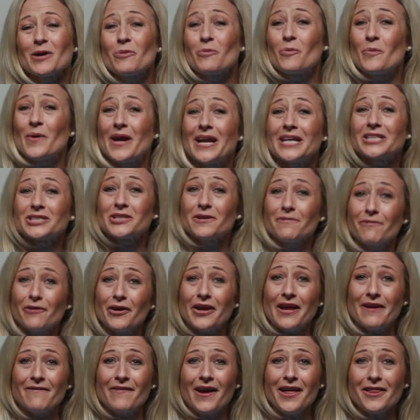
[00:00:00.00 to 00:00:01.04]
that we should
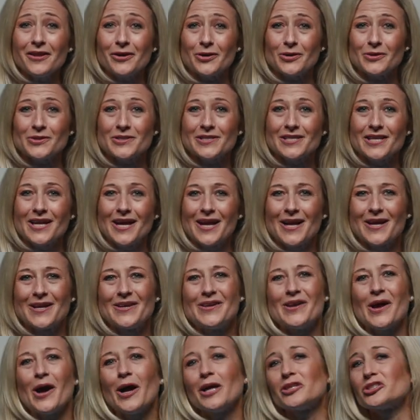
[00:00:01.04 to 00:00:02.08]
forgive others,
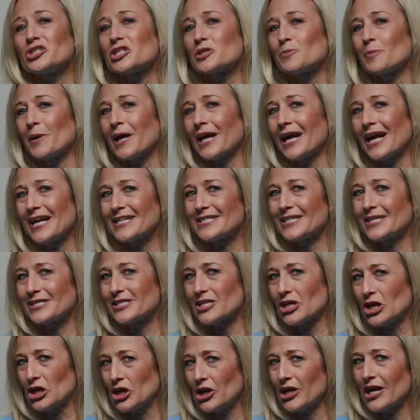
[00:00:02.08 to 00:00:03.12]
not just because it's
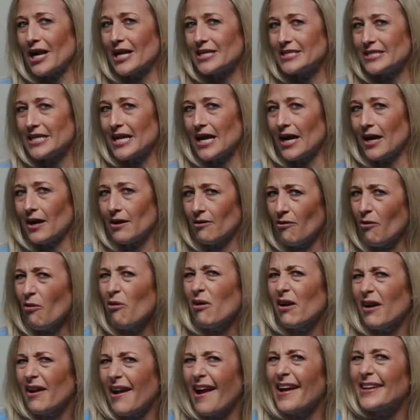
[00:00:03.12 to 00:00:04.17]
a good idea
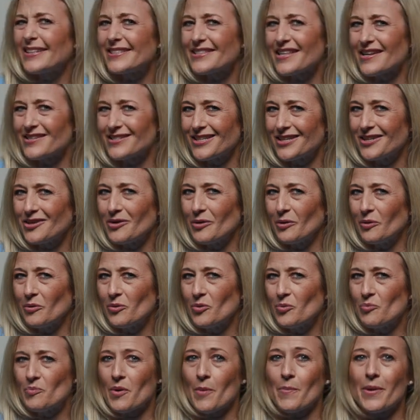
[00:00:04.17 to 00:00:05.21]
or a nice thing to do,
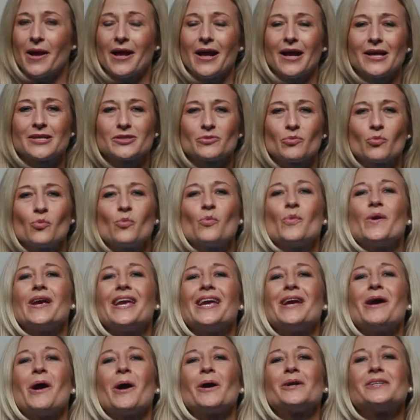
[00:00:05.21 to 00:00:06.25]
but because
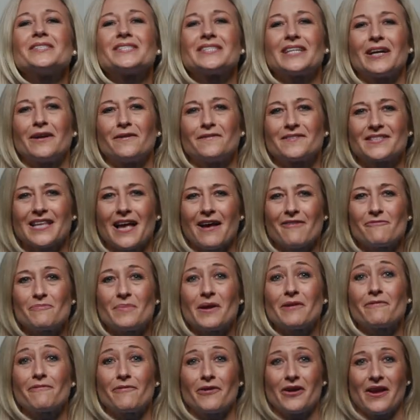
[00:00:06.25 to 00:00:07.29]
we ourselves have
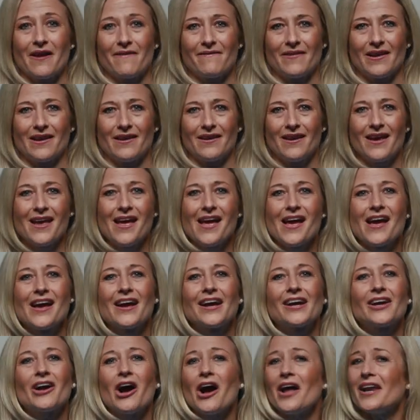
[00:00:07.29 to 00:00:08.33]
been forgiven.
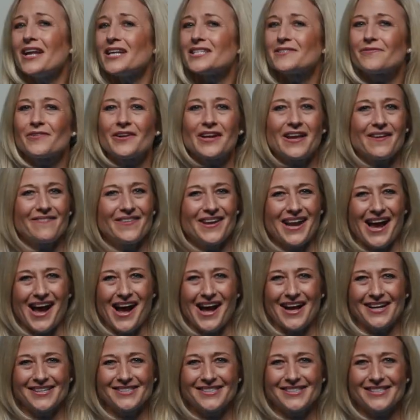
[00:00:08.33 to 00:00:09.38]
God has forgiven
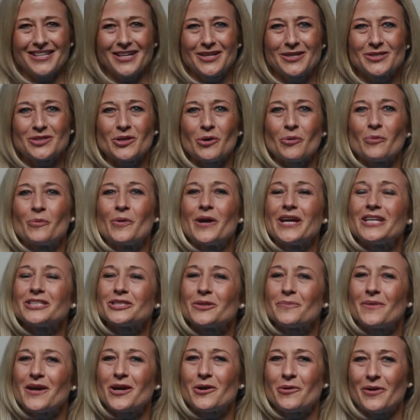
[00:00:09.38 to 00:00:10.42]
us, so we
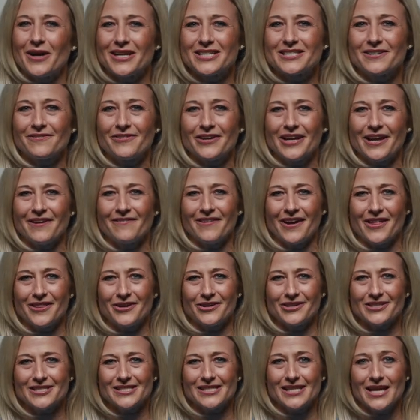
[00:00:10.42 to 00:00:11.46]
should be quick to forgive
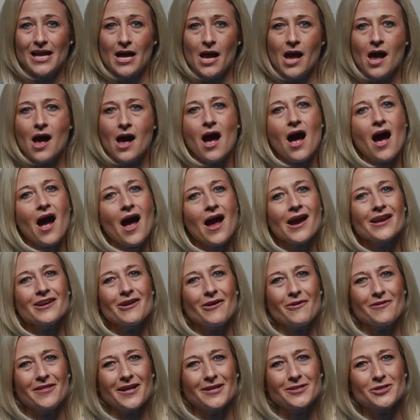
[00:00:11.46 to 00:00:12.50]
others. I
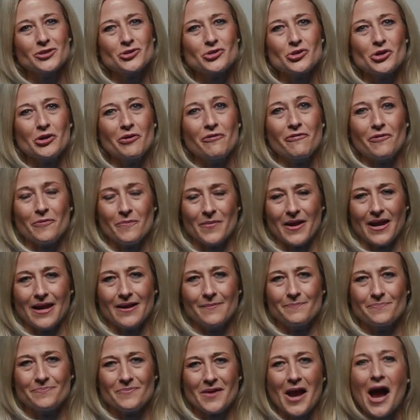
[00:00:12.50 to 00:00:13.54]
know that's true for me.
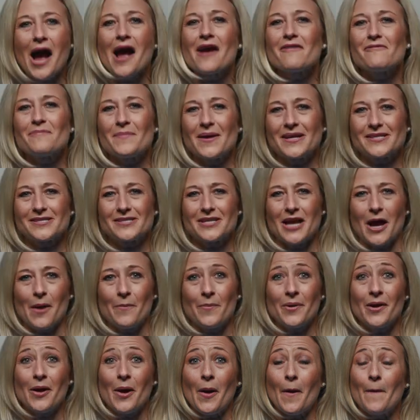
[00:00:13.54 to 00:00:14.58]
I've messed up,
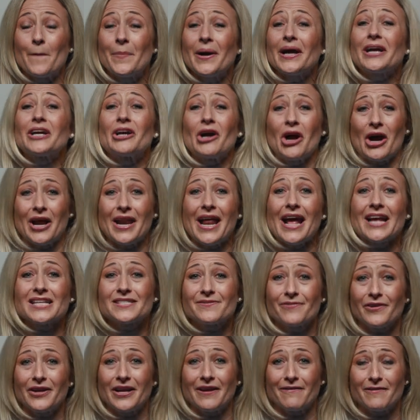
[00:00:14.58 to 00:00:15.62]
but God
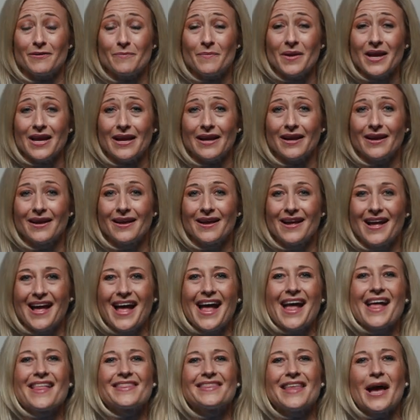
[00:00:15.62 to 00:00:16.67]
has forgiven me.
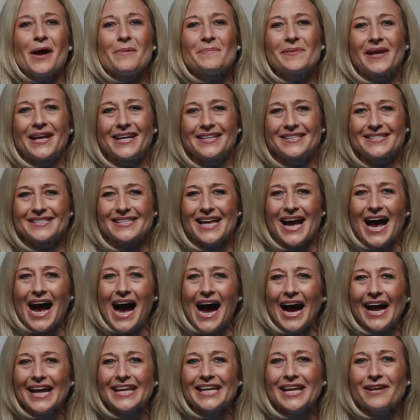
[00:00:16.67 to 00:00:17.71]
That means
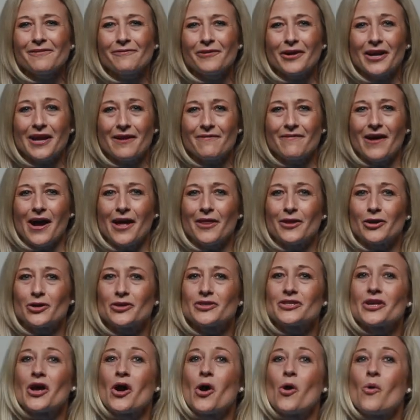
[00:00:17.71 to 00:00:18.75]
I can forgive
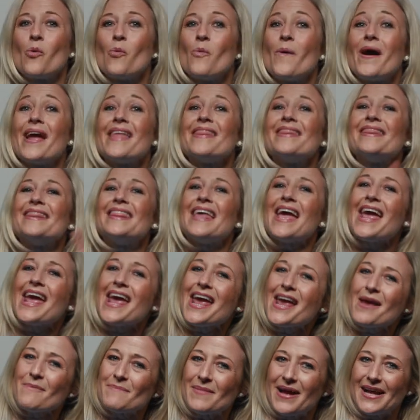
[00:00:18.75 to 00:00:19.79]
others when
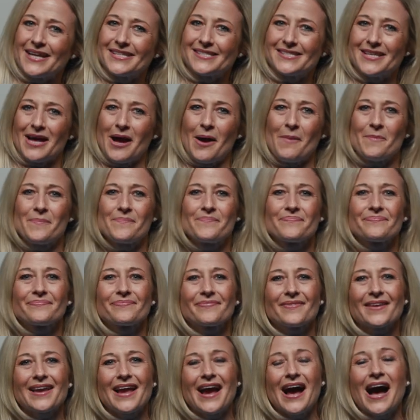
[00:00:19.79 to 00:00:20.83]
they mess up.
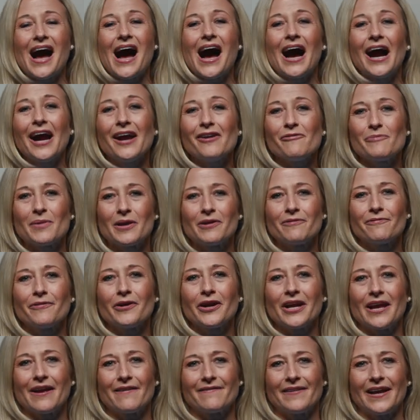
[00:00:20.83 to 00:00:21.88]
I've been
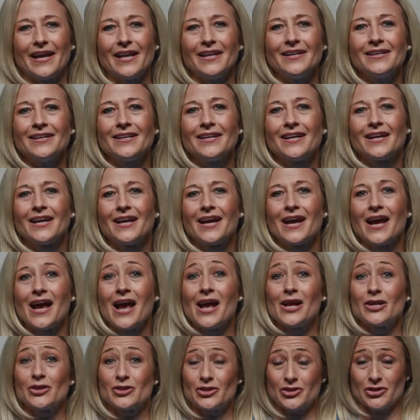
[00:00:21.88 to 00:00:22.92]
forgiven,
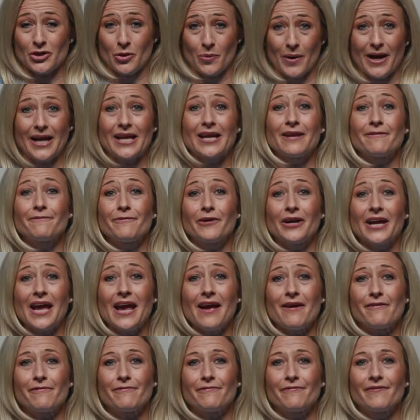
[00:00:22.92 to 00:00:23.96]
so I can
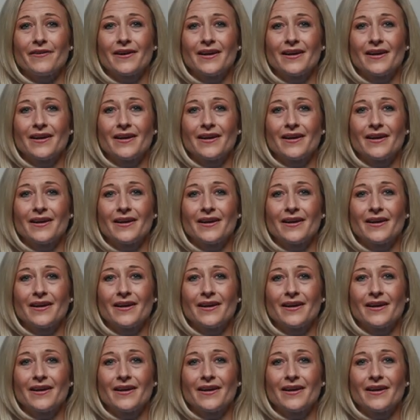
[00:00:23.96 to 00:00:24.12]
forgive.